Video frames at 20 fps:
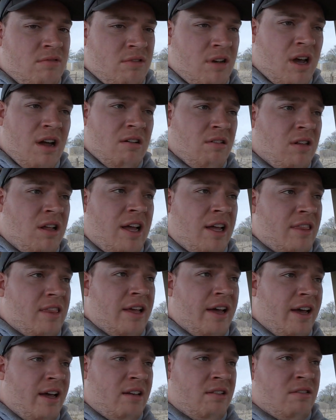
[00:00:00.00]
I don't like
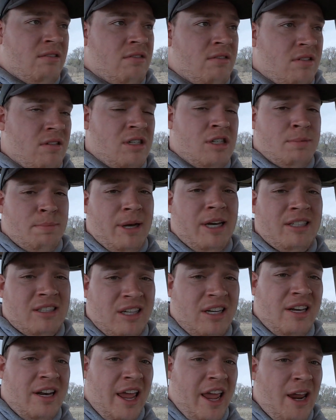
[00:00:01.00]
that,
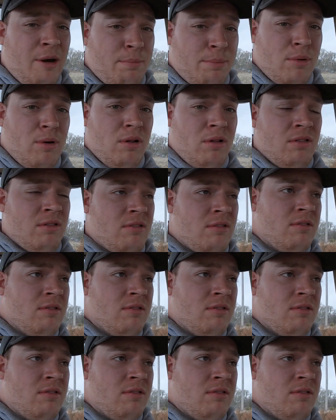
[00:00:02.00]
especially in April.